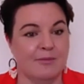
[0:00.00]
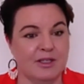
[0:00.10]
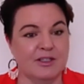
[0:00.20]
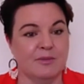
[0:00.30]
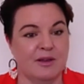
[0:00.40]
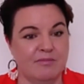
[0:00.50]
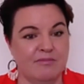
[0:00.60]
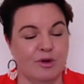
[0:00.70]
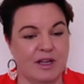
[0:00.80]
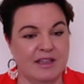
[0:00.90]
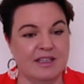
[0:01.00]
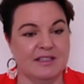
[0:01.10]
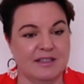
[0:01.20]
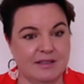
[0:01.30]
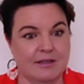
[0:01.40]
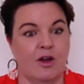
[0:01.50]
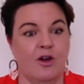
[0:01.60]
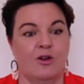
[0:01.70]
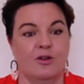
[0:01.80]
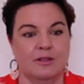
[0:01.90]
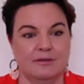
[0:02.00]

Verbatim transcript: because my breathing is so